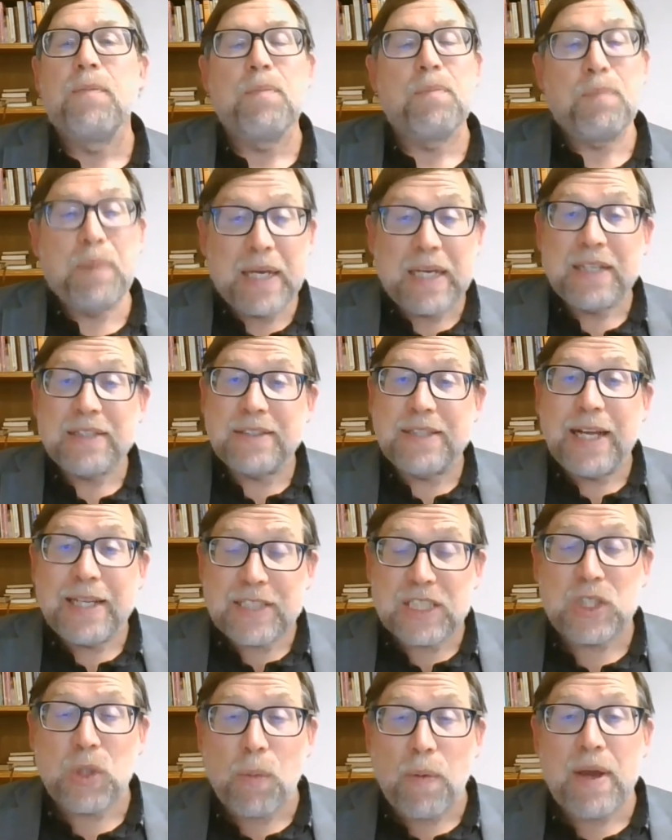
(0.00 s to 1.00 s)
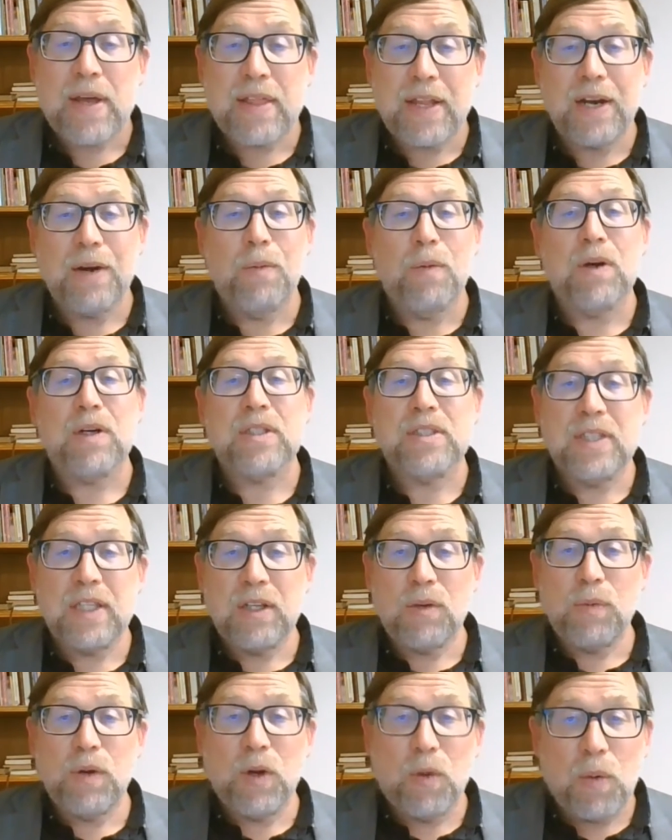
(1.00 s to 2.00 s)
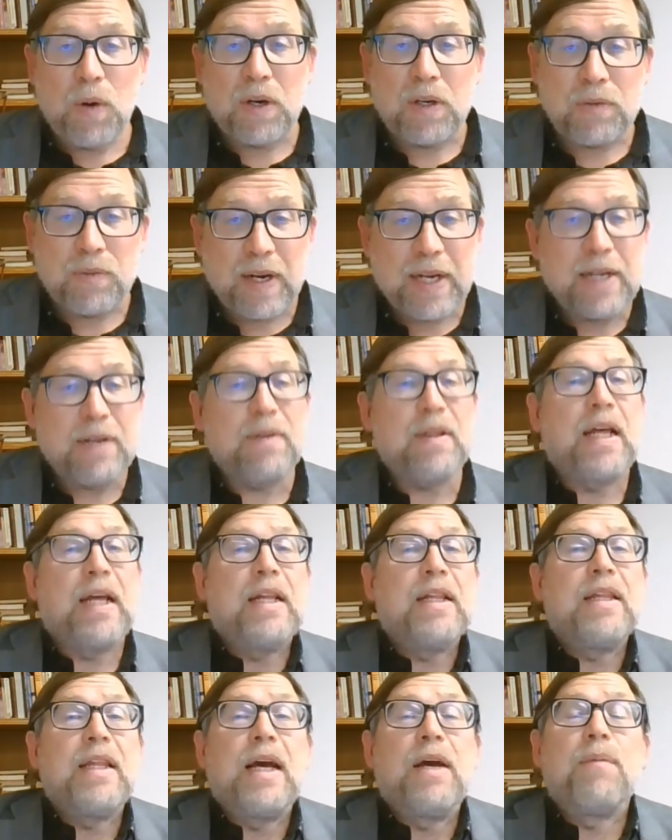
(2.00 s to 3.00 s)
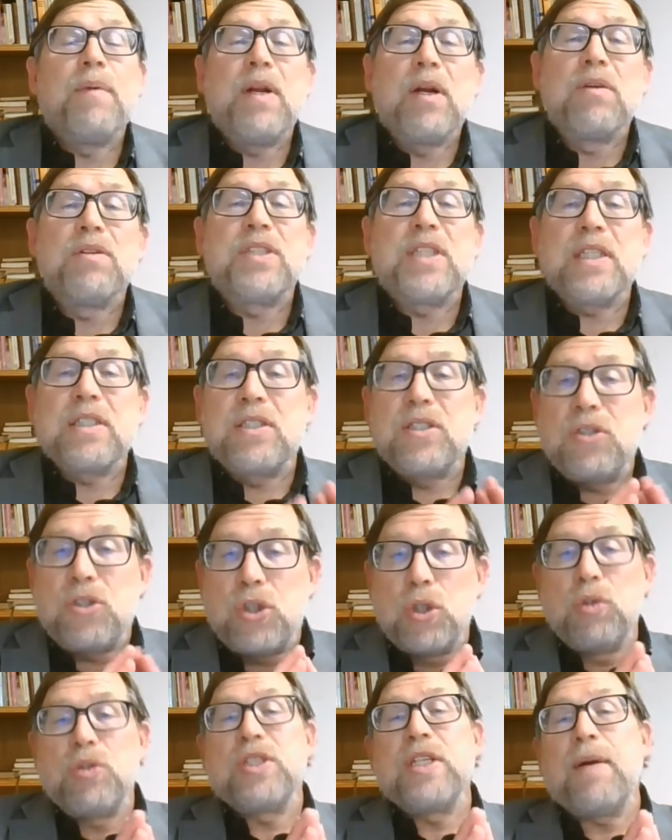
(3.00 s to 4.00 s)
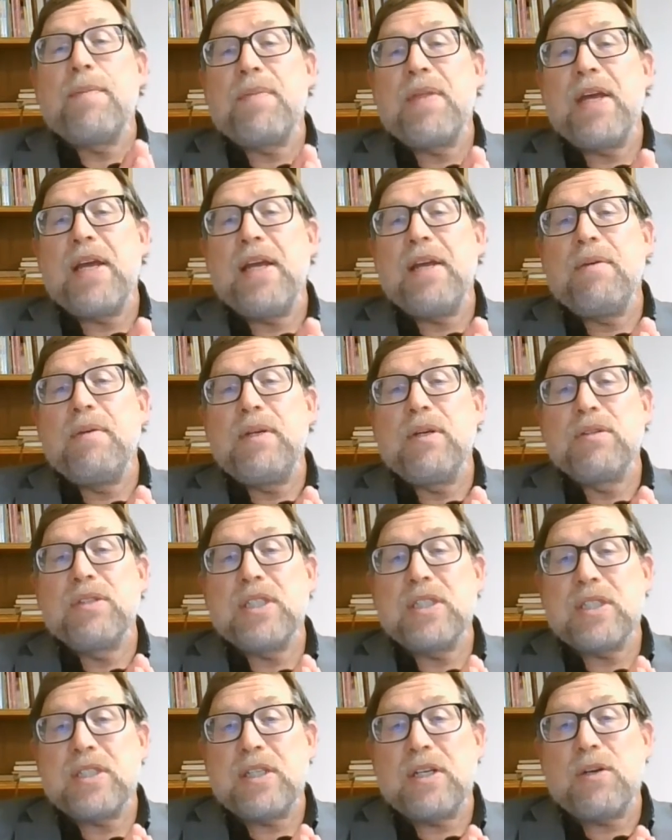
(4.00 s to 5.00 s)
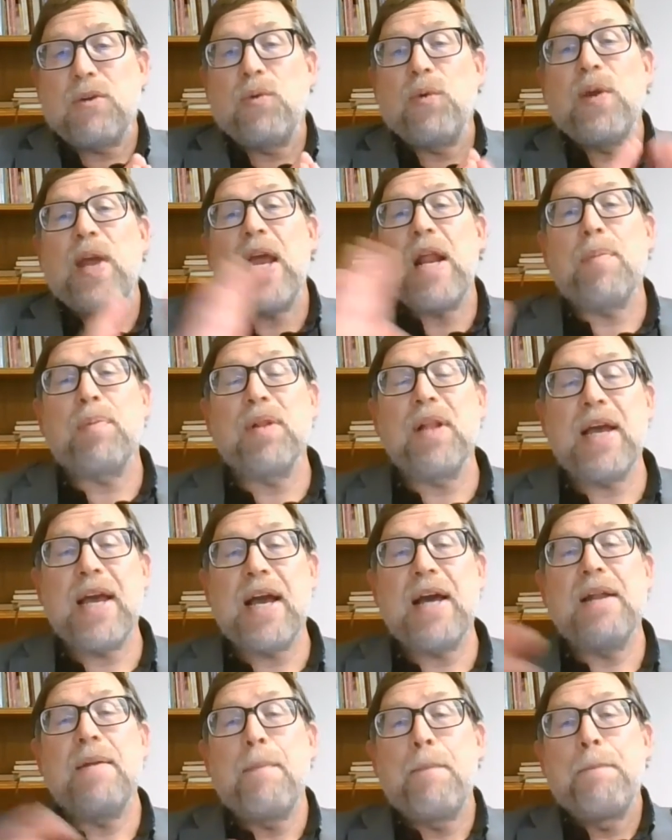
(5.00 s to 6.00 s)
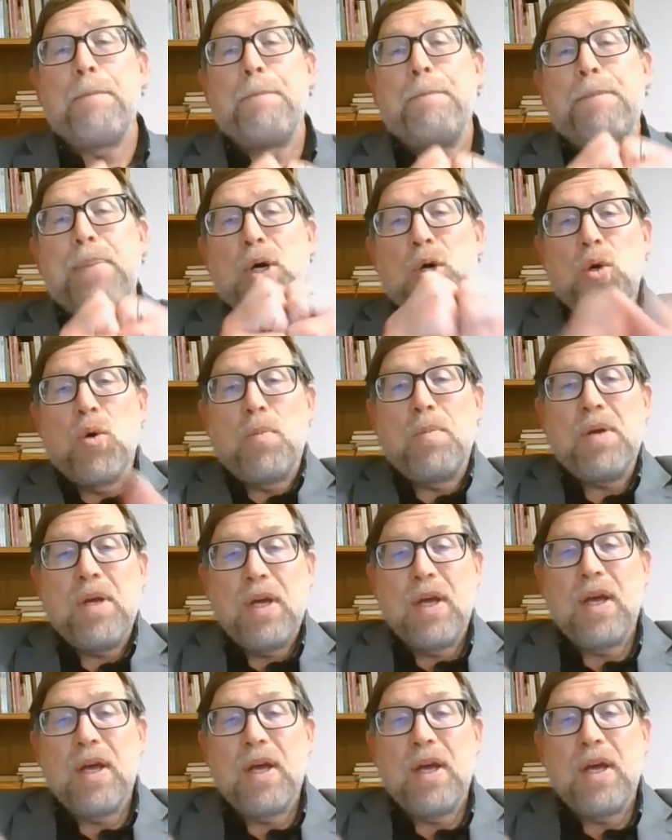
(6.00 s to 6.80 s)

Because that's the way that it works in the real world, right? That we don't just do something, we don't just create a plan, boom,